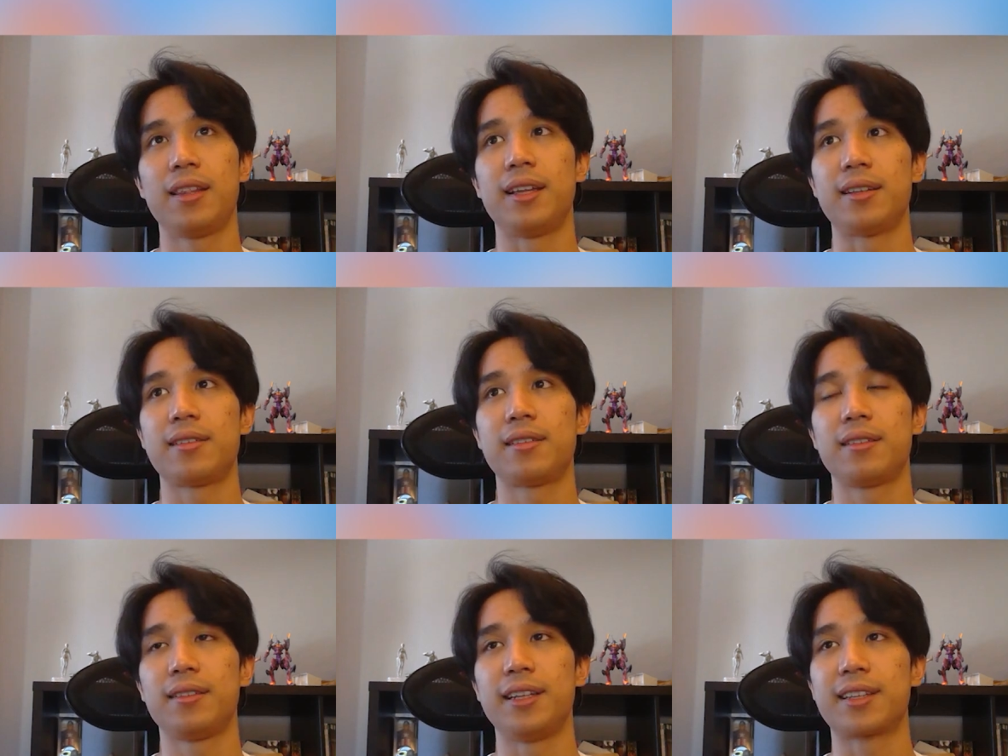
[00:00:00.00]
That's
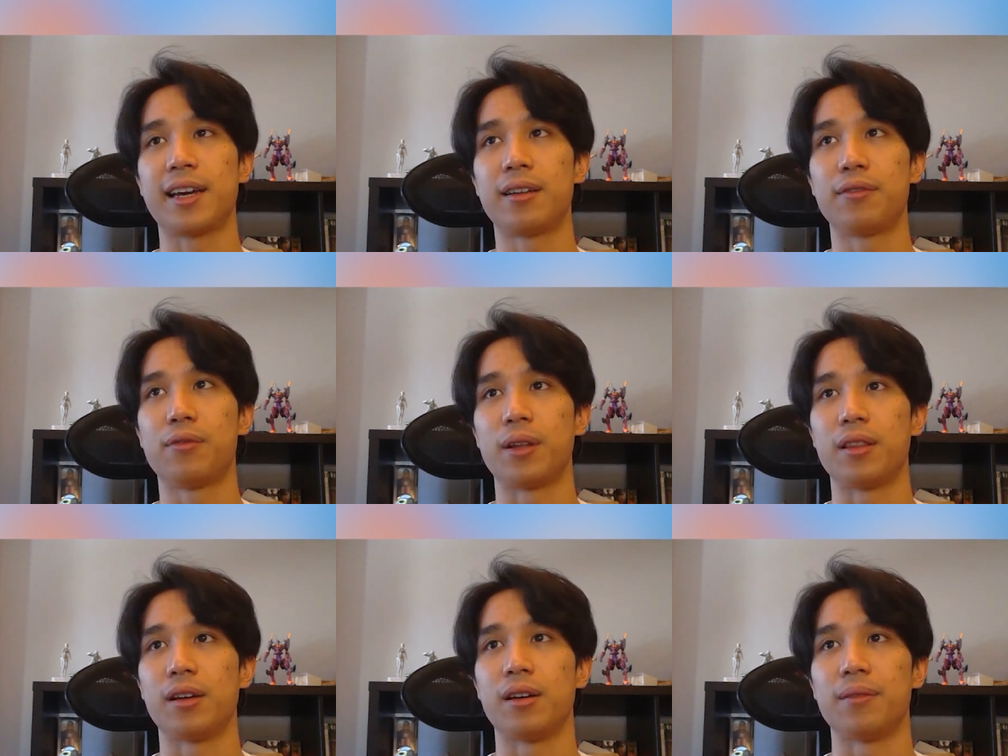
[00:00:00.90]
kind of what
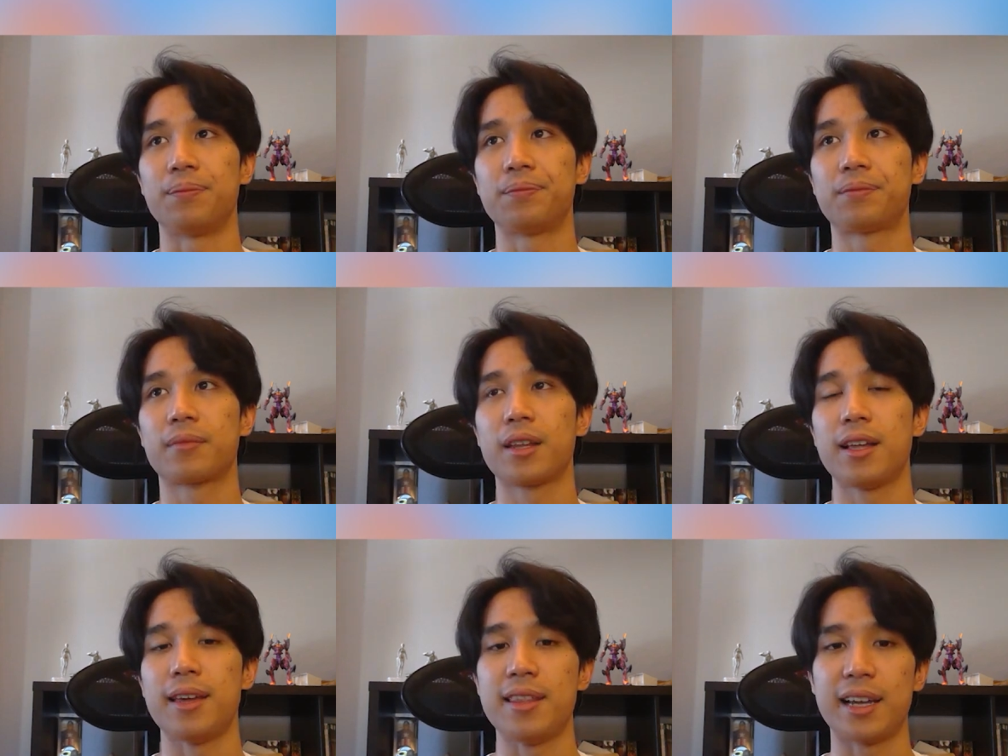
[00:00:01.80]

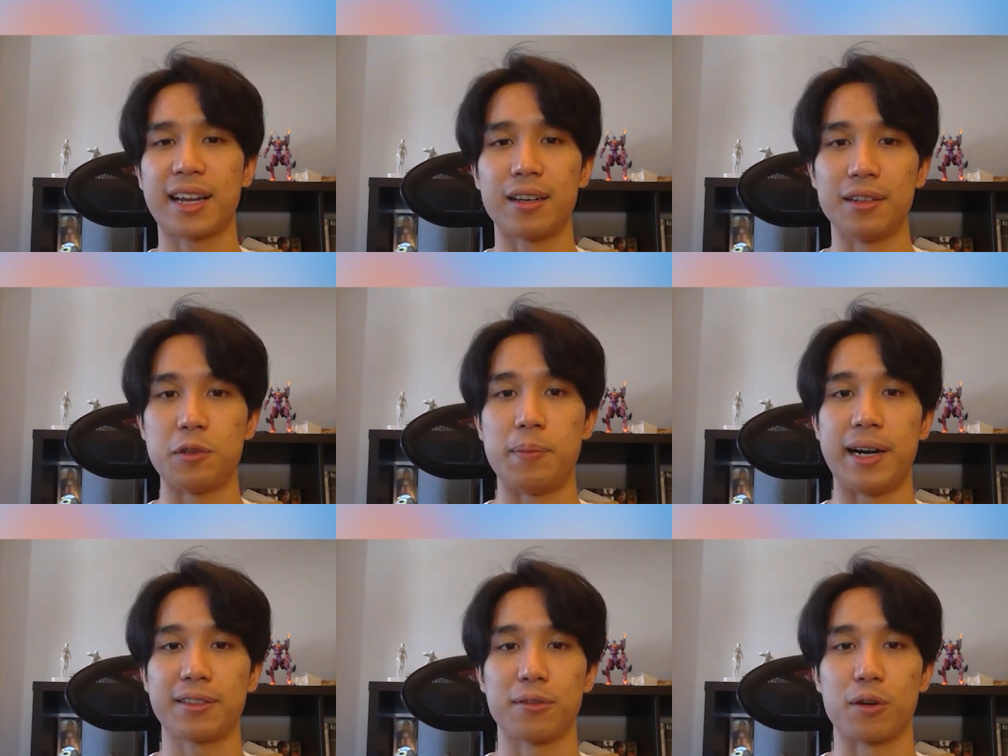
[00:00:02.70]
and that kind of leads
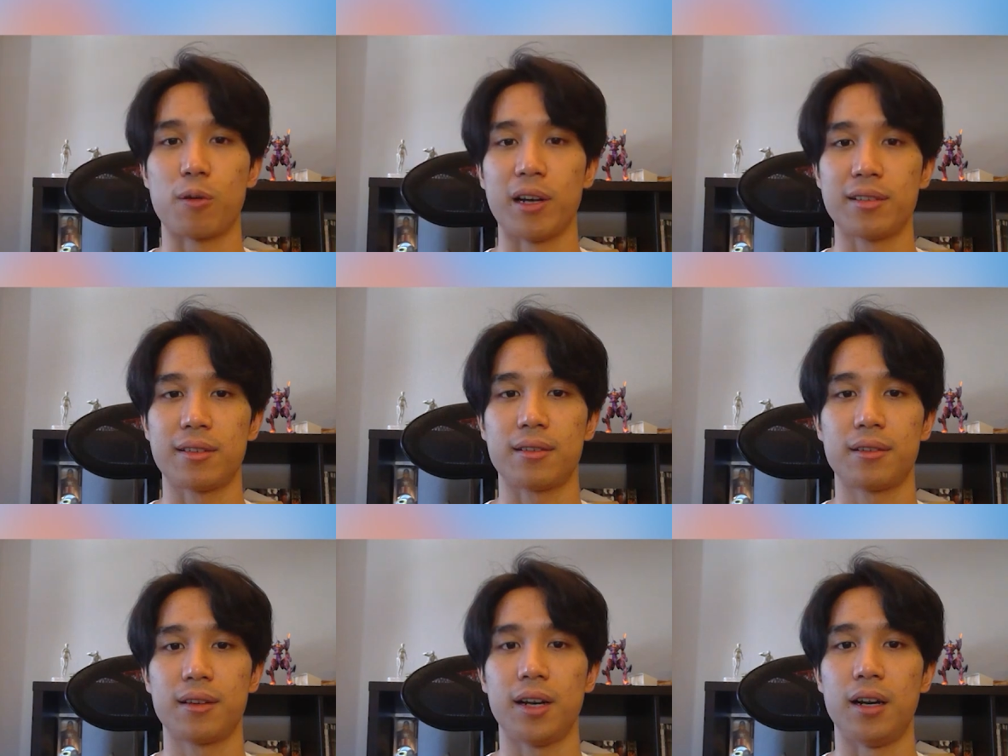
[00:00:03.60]
back to the quest.
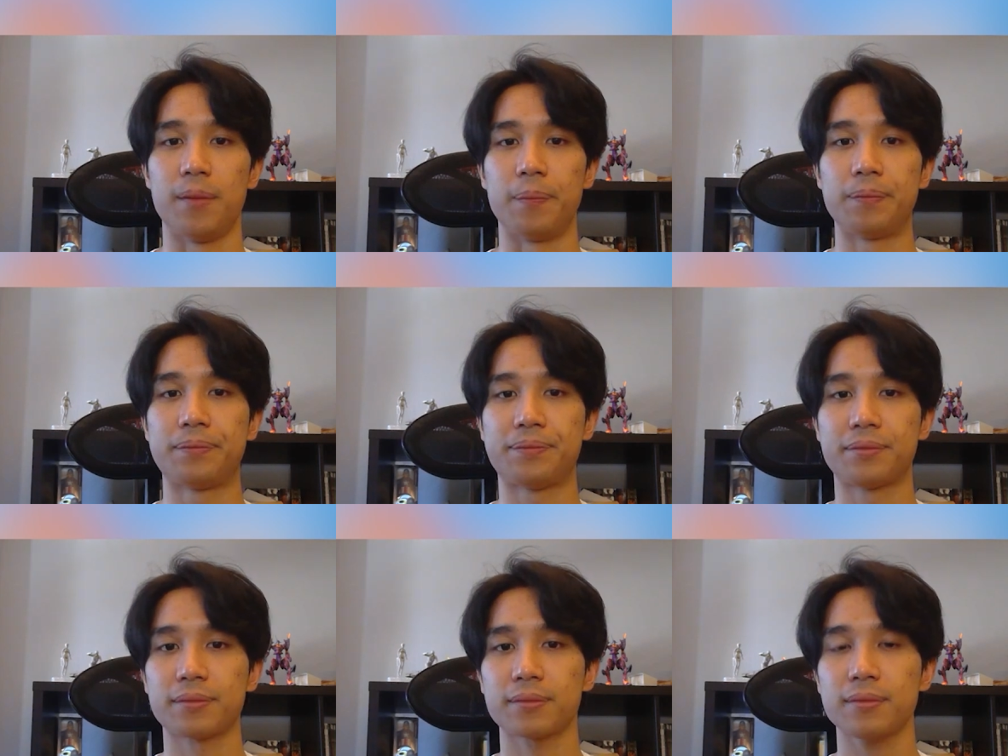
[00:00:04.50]

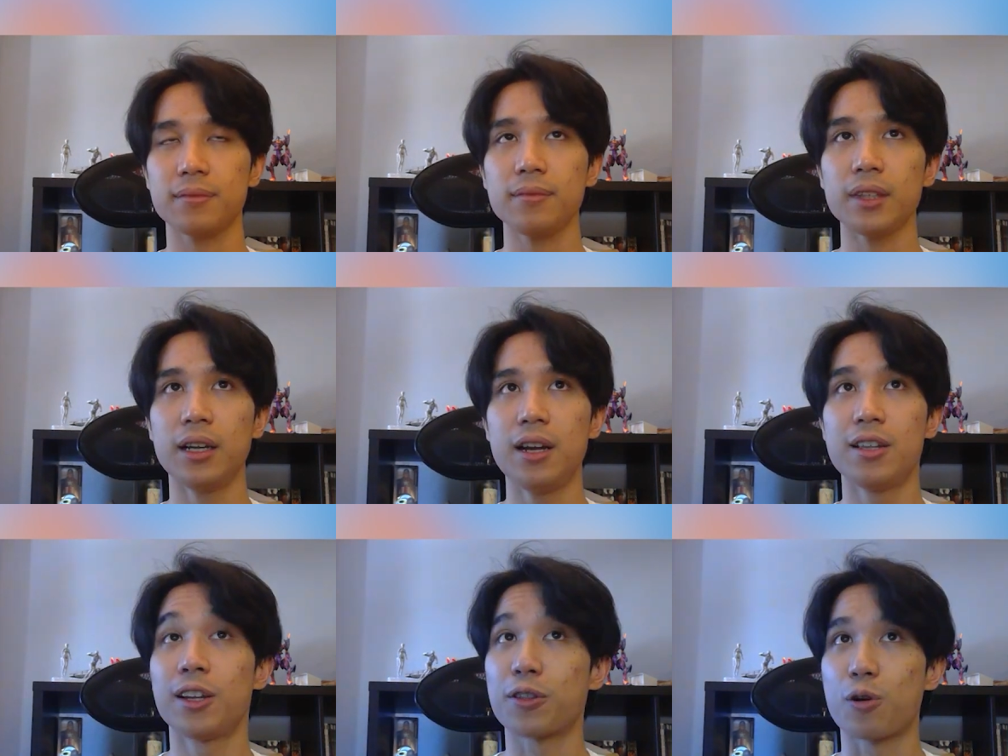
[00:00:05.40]

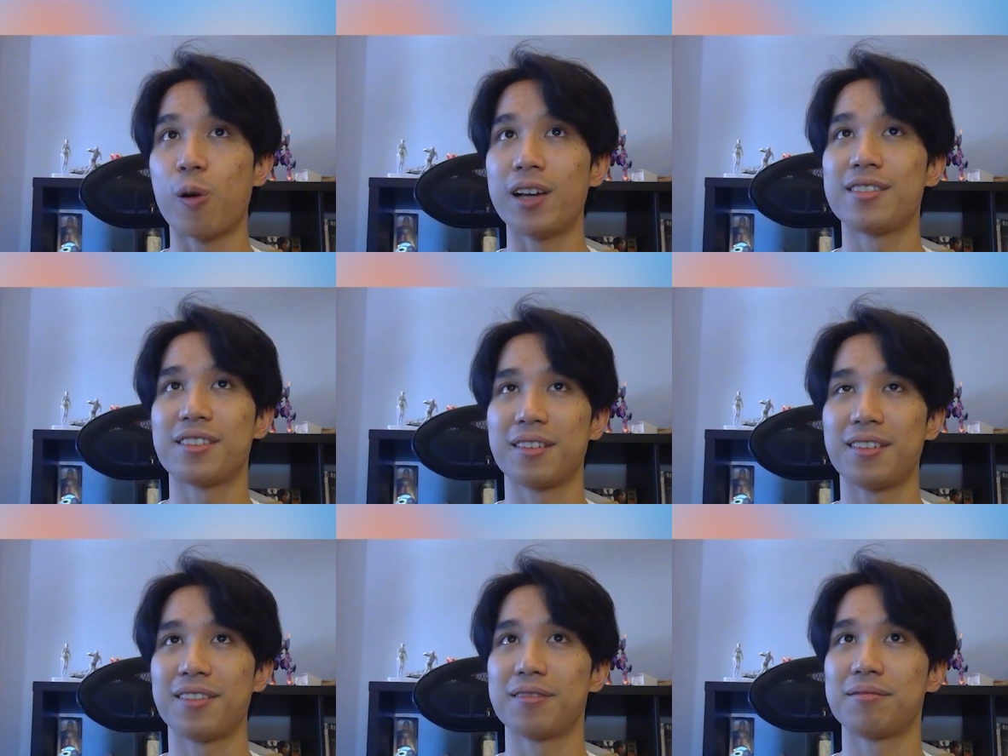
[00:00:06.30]
Not the quest
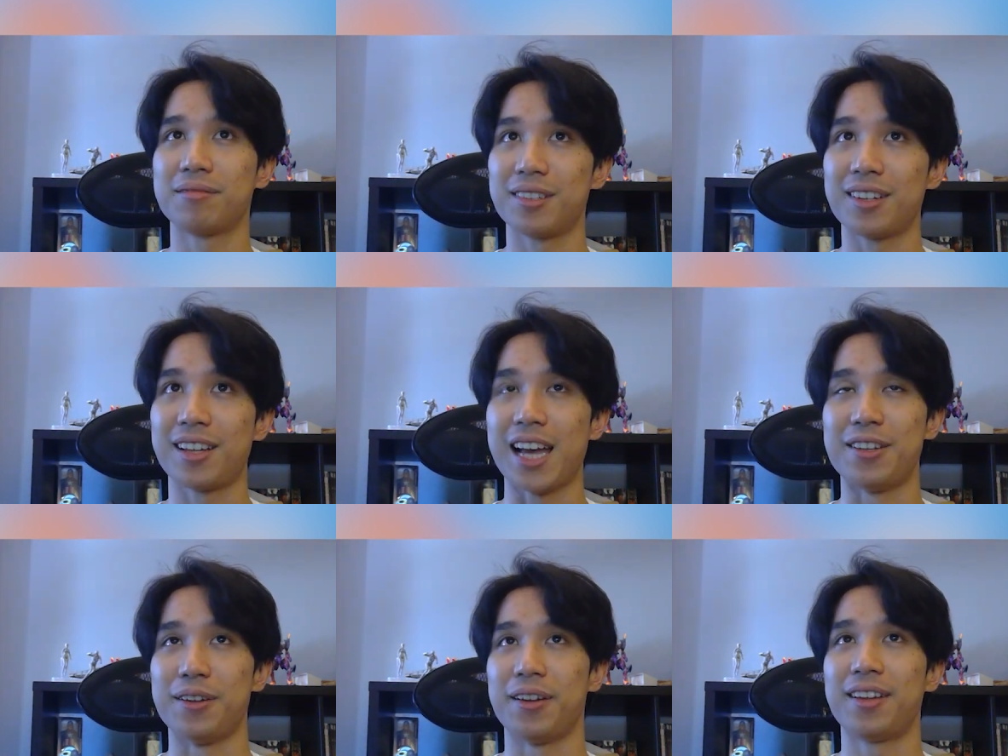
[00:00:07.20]
as
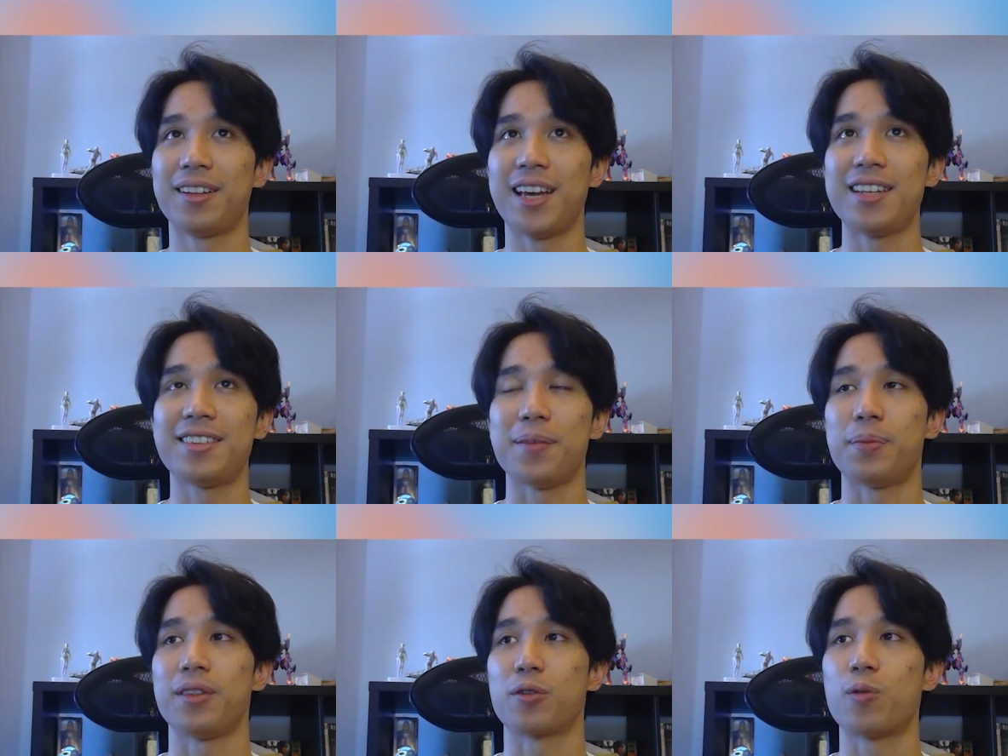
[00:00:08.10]
a headset,
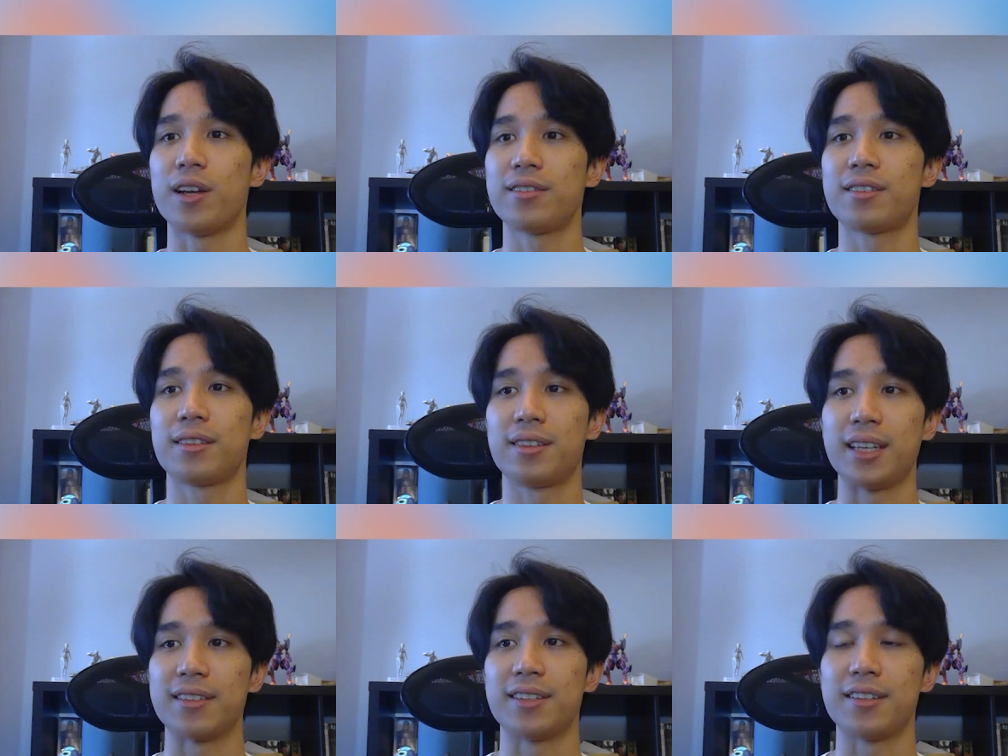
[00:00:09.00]
but the
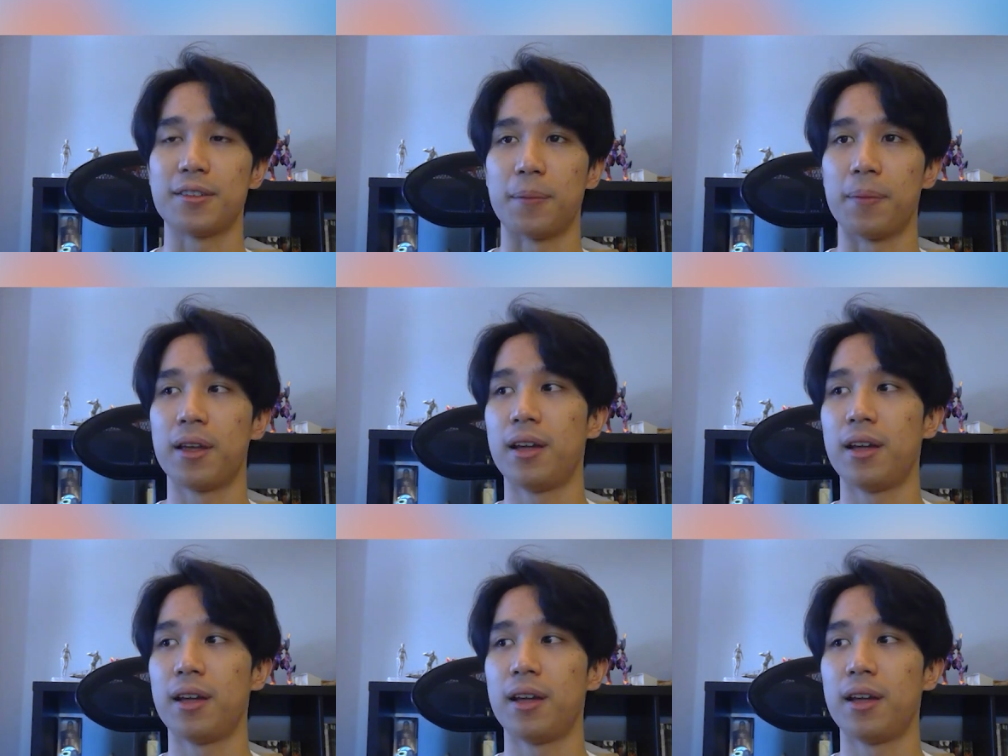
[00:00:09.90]
questing system